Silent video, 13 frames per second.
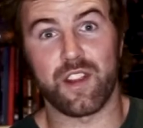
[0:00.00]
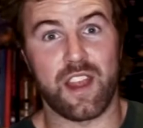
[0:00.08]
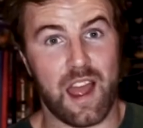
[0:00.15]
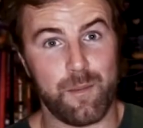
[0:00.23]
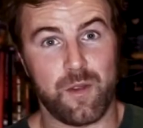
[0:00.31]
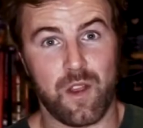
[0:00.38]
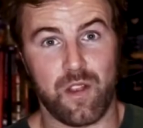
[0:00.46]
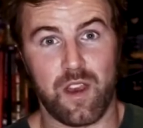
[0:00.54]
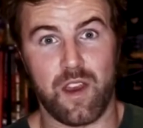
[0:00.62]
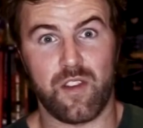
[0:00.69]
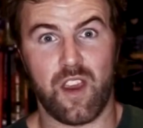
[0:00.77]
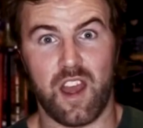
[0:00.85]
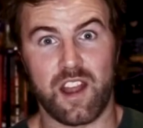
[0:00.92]
adapted
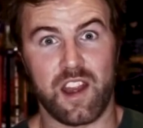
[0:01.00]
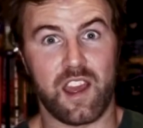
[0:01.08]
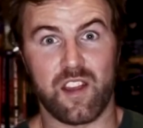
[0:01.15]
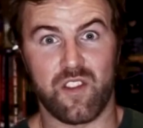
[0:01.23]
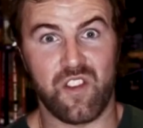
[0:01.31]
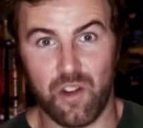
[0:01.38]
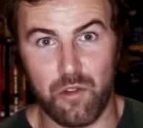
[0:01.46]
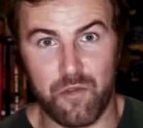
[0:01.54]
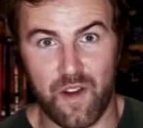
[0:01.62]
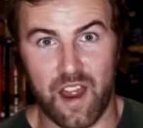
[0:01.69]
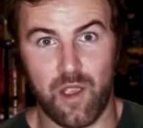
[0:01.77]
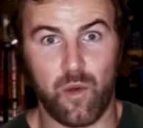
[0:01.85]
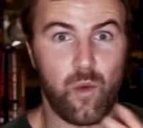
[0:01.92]
this, and he can still
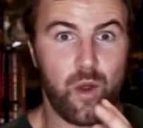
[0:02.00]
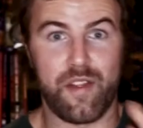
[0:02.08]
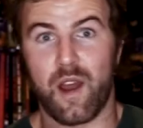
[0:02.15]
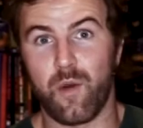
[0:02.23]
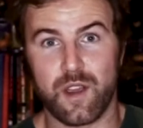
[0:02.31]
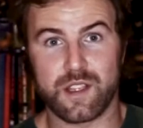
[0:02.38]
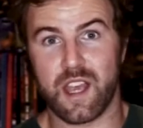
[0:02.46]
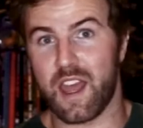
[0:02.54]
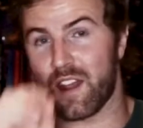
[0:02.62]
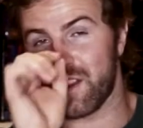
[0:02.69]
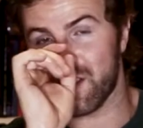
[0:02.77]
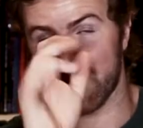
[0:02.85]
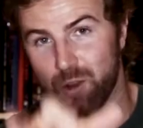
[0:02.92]
fight without its
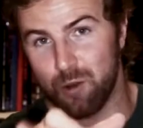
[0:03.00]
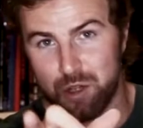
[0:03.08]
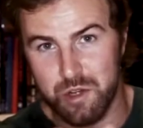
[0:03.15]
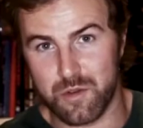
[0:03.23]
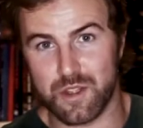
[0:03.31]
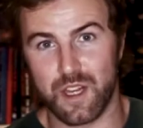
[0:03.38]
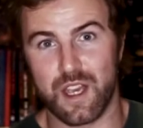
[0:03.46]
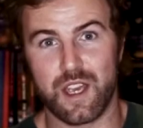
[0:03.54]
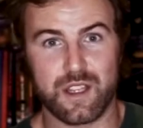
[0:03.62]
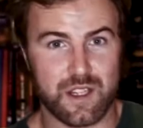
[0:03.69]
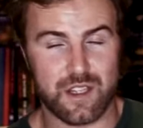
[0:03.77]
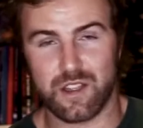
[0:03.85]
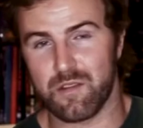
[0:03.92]
head and still shoots
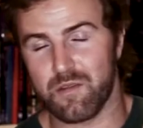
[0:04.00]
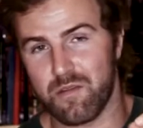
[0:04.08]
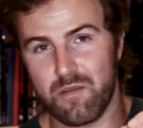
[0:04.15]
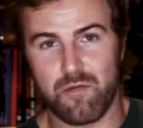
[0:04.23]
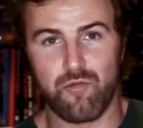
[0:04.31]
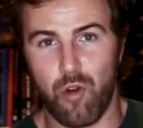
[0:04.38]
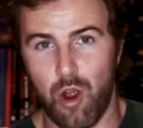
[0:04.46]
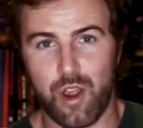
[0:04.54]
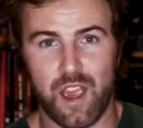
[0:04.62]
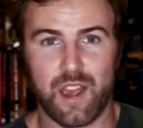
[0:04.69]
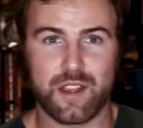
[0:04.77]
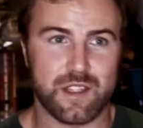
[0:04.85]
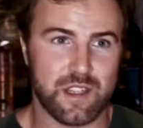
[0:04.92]
lasers and
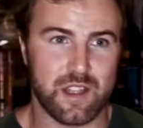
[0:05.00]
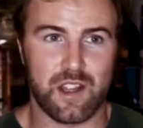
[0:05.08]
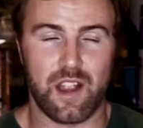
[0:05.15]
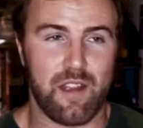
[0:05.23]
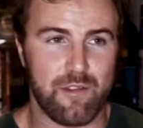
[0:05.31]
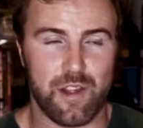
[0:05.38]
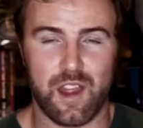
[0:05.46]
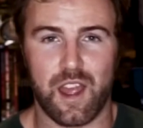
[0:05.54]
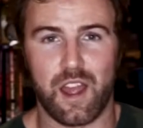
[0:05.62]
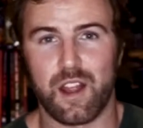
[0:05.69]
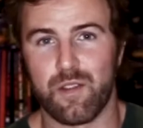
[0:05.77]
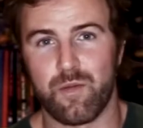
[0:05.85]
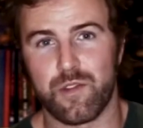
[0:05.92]
rockets and
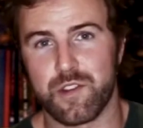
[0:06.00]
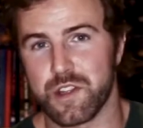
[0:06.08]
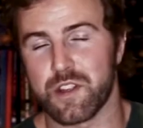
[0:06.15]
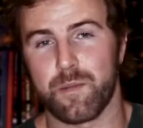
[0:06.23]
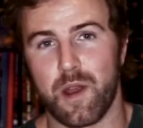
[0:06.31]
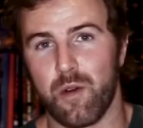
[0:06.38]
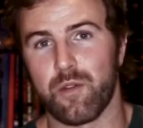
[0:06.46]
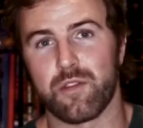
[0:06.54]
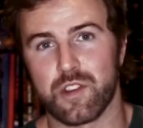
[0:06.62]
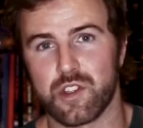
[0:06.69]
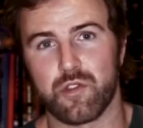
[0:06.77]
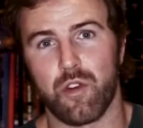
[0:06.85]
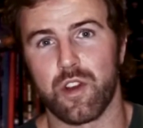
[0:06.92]
everything and just about
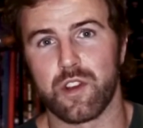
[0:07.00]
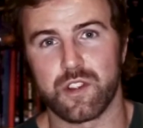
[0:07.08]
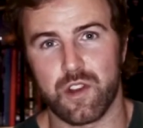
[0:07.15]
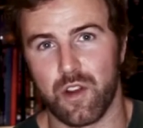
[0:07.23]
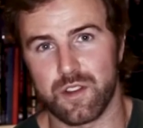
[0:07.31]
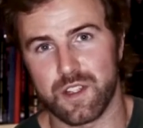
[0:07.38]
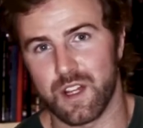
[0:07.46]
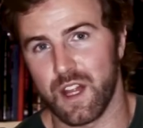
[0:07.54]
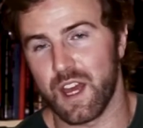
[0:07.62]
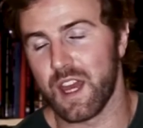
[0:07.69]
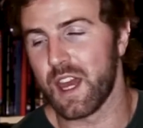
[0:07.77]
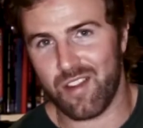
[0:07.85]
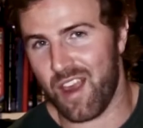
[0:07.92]
destroys
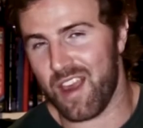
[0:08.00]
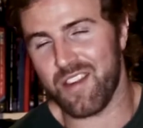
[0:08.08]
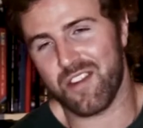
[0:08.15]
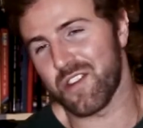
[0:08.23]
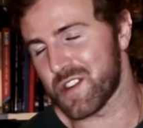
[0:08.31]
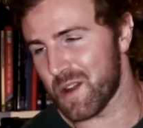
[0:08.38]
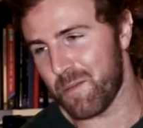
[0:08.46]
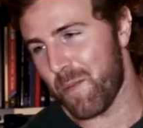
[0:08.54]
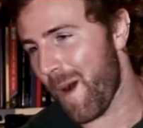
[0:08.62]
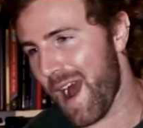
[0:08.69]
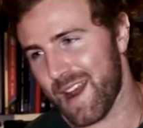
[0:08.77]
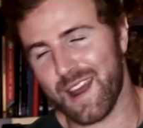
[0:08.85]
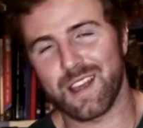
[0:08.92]
Godzilla. It's just a
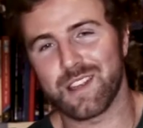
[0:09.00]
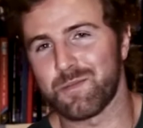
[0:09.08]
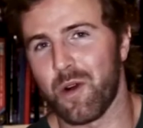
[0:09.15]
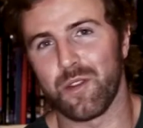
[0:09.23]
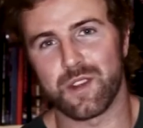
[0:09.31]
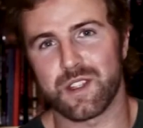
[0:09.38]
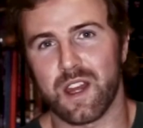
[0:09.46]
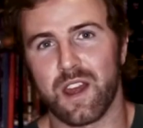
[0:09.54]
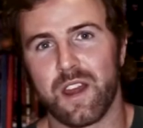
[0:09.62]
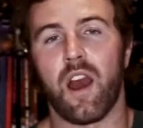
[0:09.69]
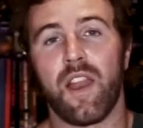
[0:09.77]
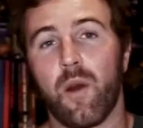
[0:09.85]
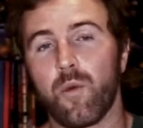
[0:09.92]
badass monster.
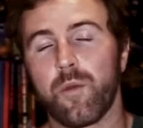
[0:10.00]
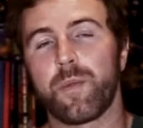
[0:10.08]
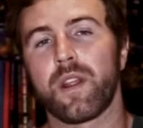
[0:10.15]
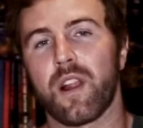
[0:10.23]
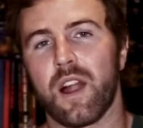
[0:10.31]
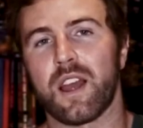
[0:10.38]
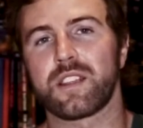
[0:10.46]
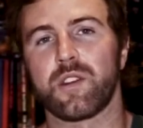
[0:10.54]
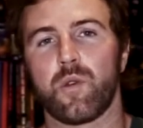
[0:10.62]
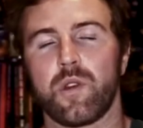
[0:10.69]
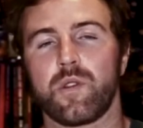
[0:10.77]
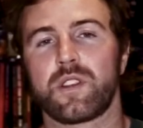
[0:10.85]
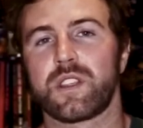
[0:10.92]
And that would be the last that
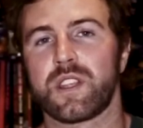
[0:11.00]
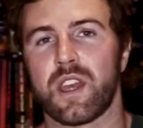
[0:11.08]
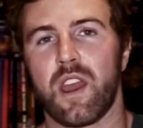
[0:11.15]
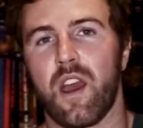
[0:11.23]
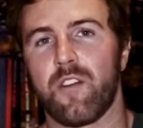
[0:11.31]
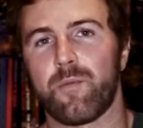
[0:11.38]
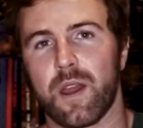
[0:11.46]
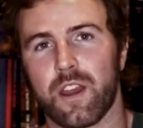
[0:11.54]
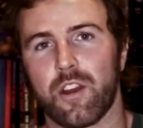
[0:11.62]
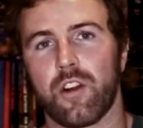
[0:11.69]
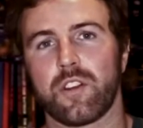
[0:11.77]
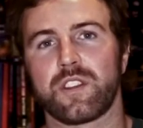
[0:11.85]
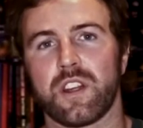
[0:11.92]
we would see of
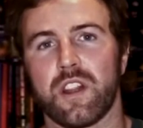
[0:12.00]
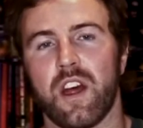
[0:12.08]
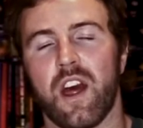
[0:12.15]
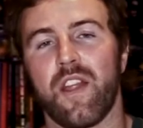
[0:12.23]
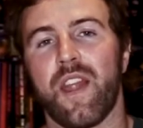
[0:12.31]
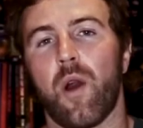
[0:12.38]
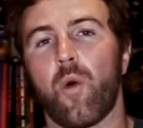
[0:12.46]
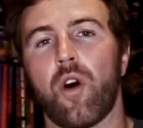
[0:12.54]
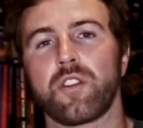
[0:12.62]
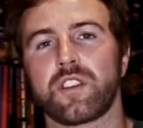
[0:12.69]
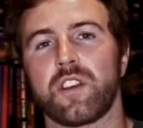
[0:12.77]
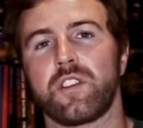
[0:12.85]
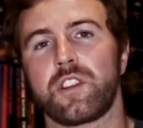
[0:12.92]
Mechagodzilla, and that
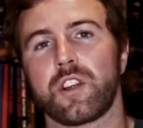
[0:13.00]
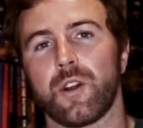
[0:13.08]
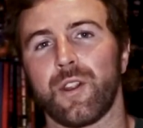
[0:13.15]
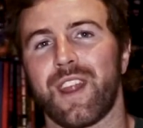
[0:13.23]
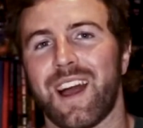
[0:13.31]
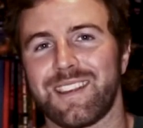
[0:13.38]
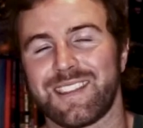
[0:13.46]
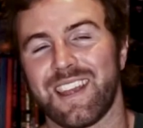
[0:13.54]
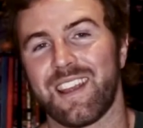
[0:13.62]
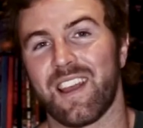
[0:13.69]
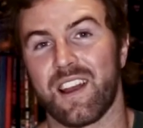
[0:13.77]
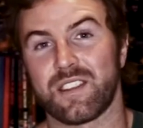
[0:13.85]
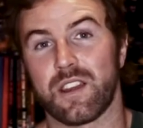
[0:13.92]
was until
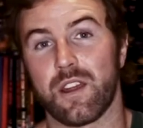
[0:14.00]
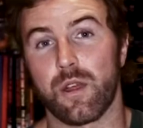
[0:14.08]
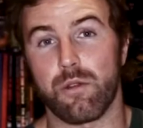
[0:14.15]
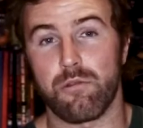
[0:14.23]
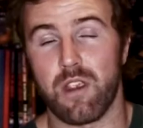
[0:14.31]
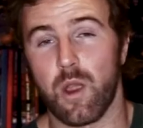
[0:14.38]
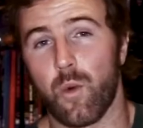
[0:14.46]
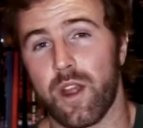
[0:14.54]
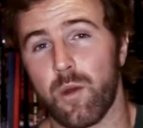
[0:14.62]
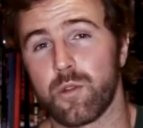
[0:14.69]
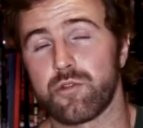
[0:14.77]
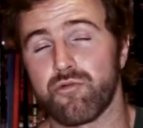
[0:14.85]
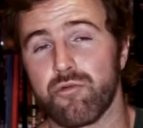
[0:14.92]
1993 when he was